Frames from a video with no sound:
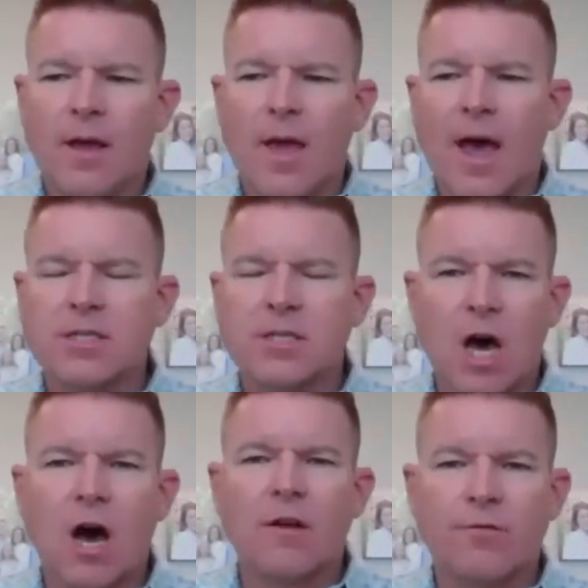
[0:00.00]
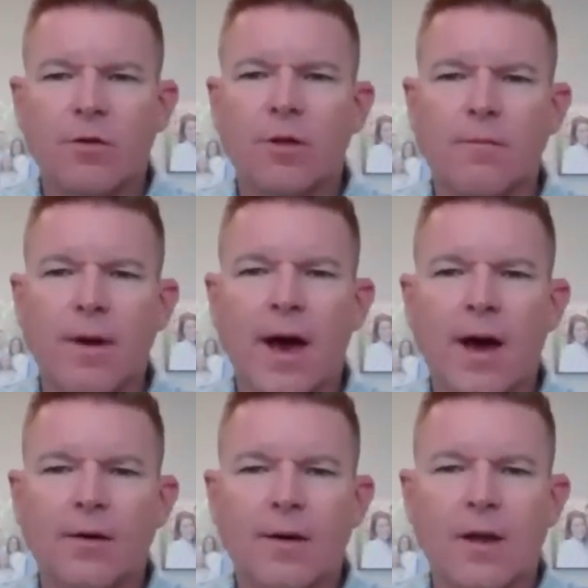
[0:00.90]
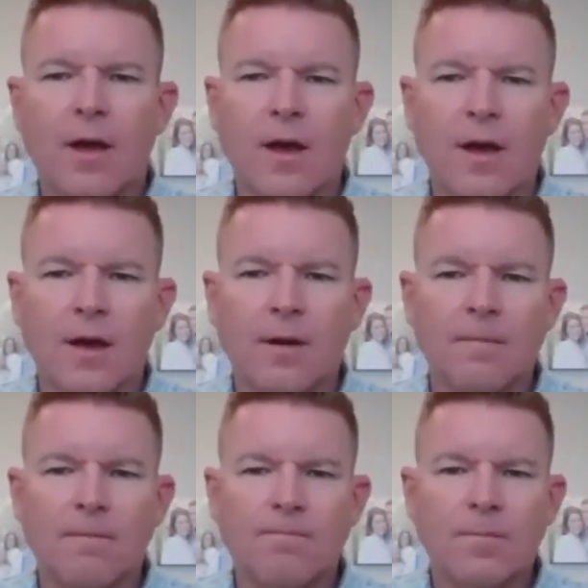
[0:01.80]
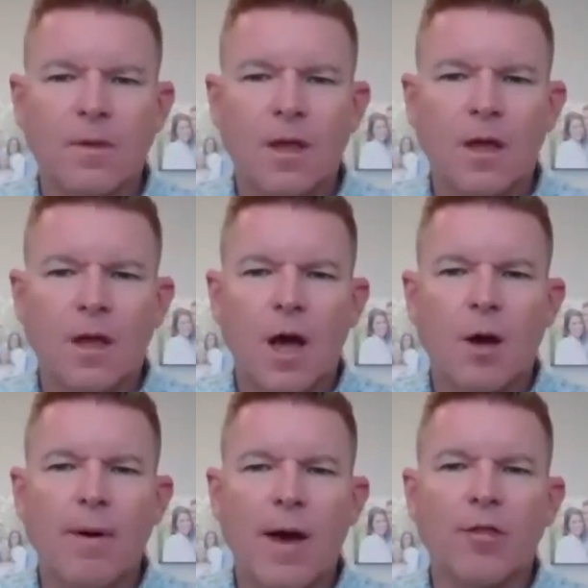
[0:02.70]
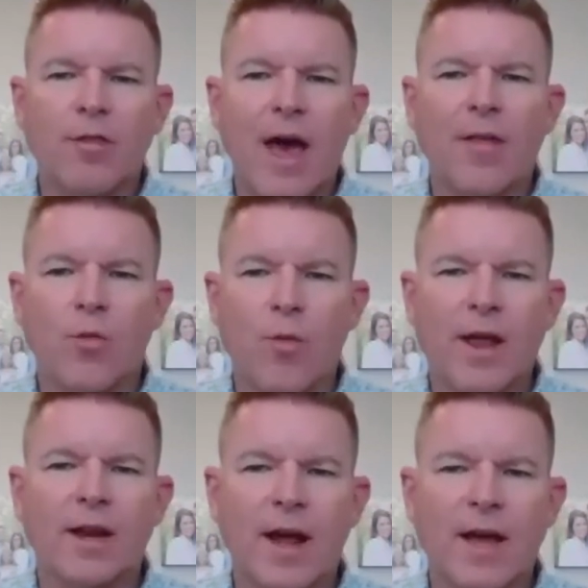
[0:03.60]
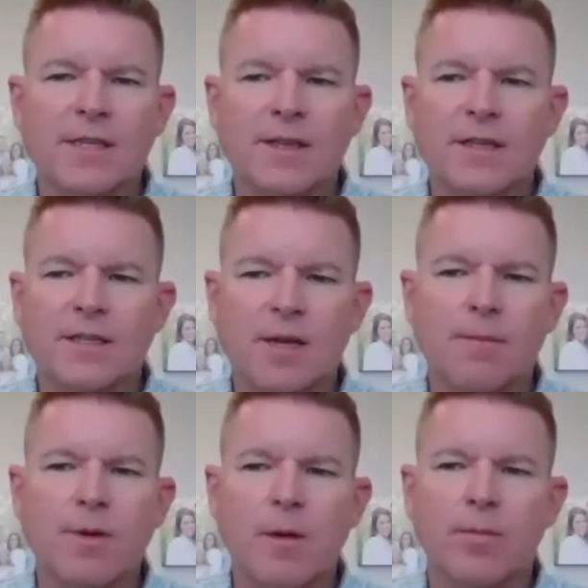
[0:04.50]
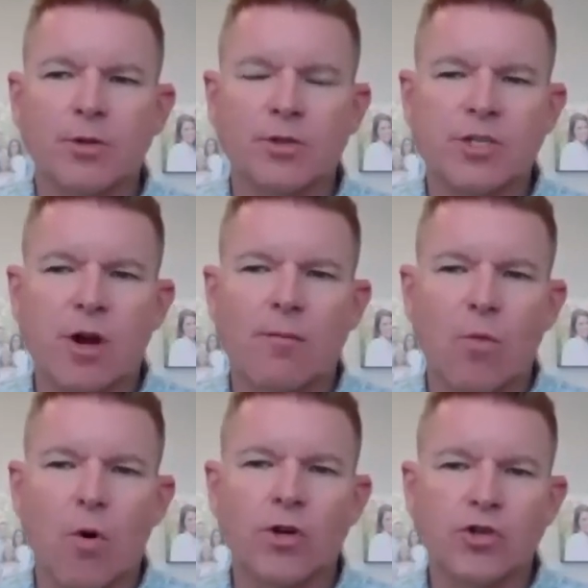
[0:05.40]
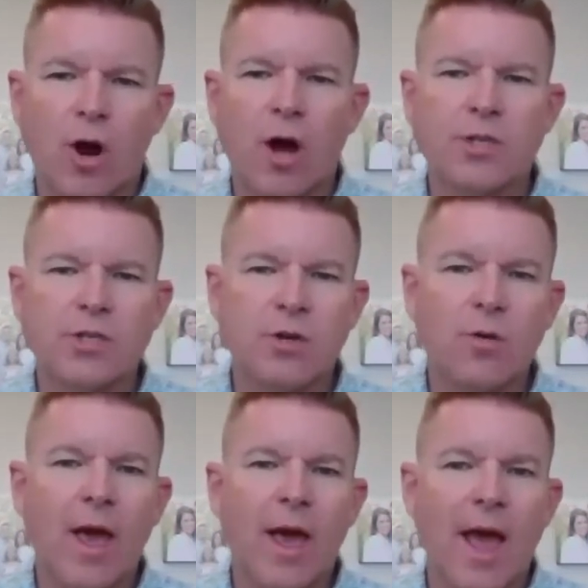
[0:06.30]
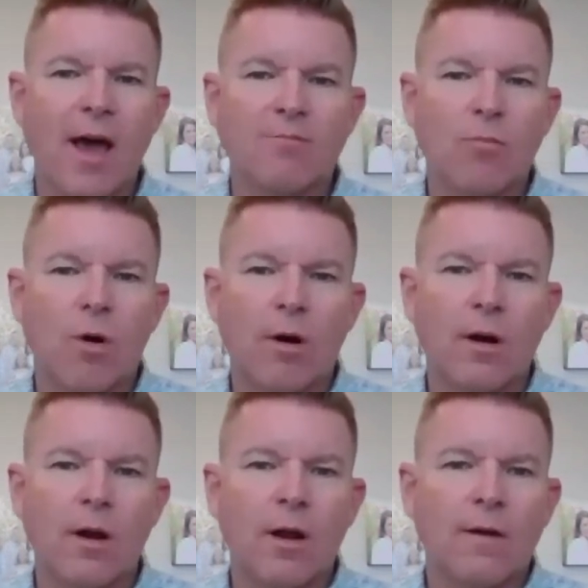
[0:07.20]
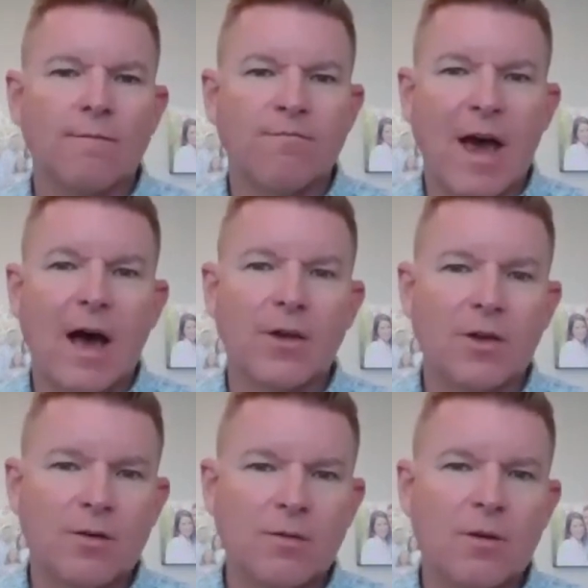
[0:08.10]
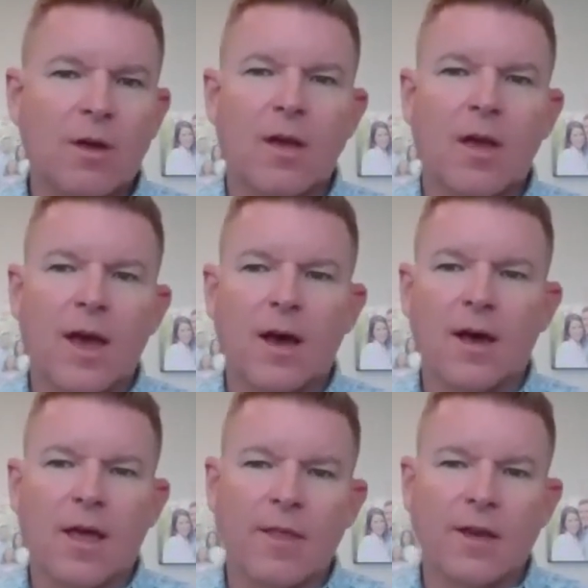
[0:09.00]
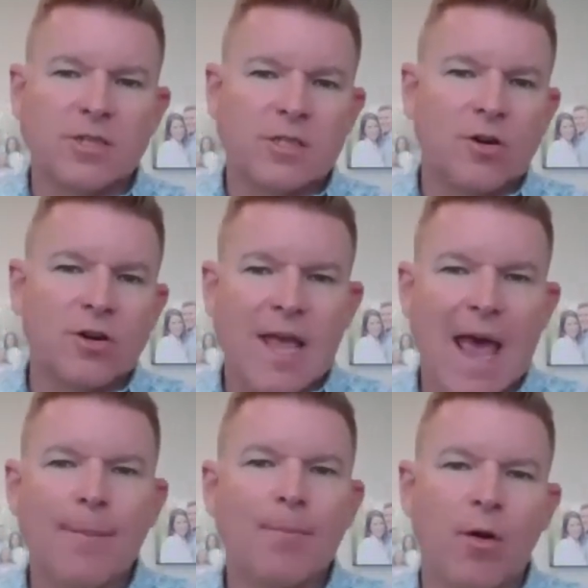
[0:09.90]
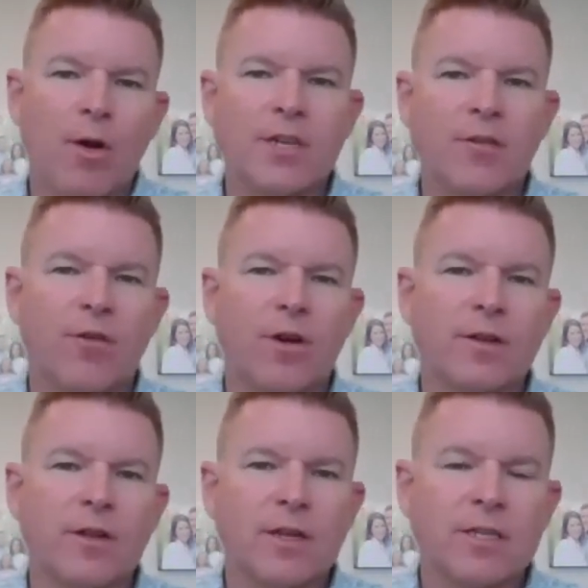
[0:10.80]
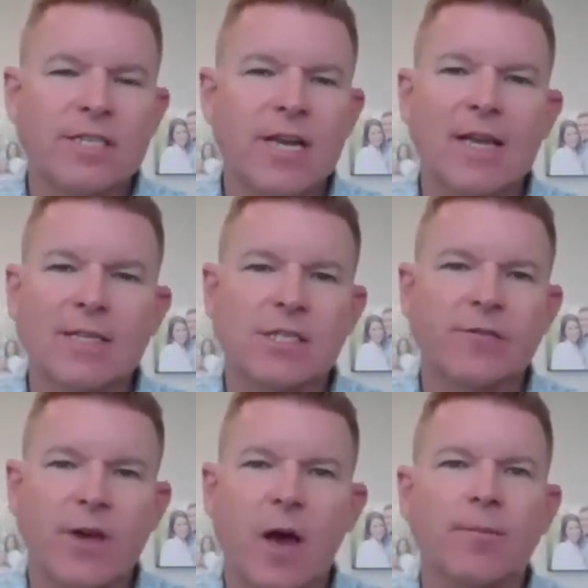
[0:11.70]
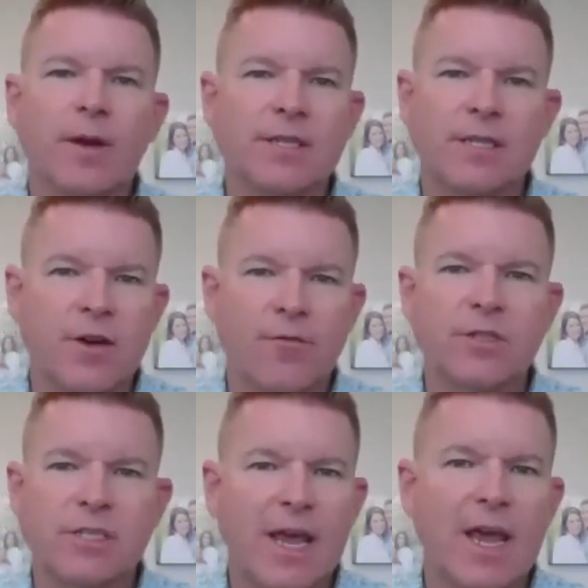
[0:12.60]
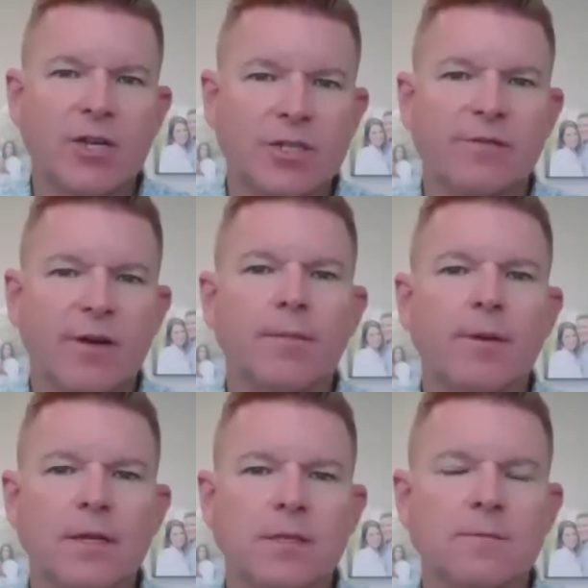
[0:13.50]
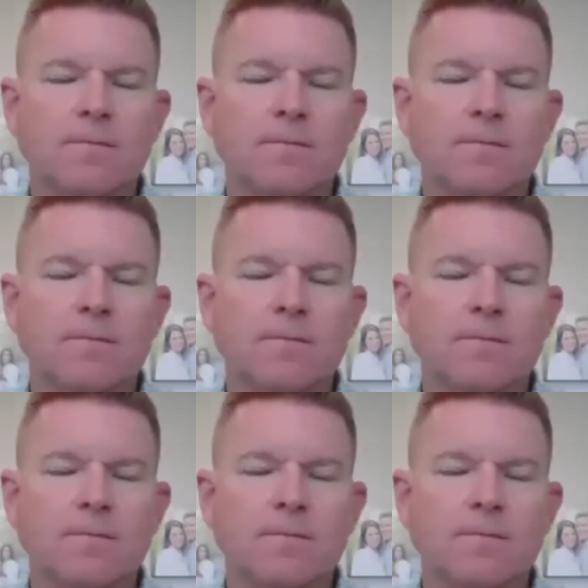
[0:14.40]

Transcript: as thoughtful about that. The recognizing that some people just are more drawn to and have more value, and they're just happier at different sizes of companies and different stages of companies.